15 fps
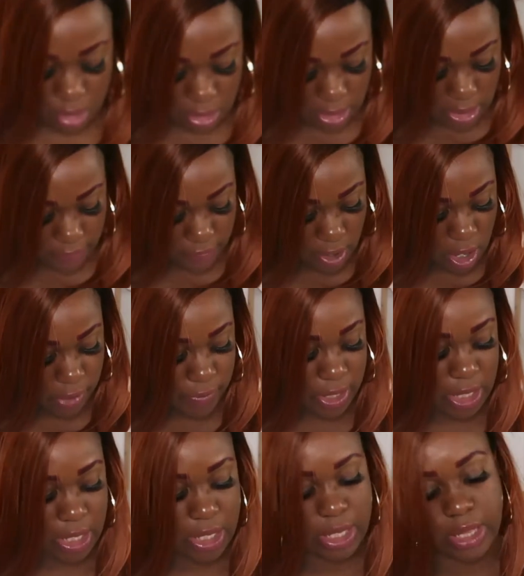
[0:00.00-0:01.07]
that I've
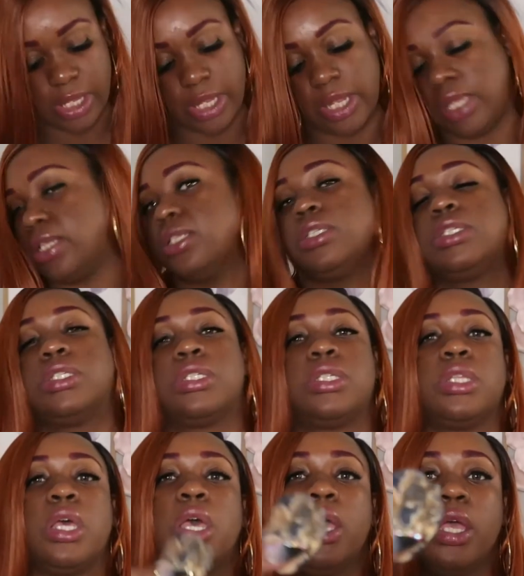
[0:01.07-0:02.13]
already cleansed